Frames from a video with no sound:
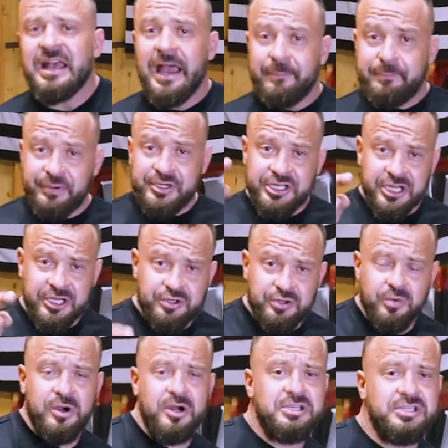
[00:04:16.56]
I appreciate you
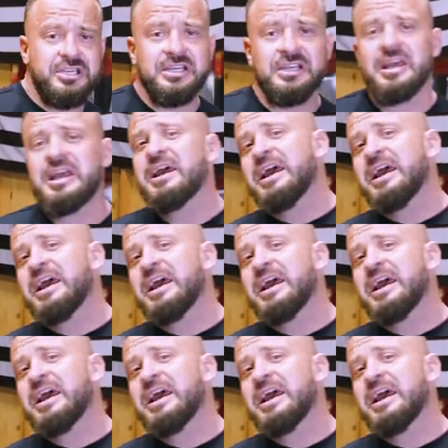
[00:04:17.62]
watching.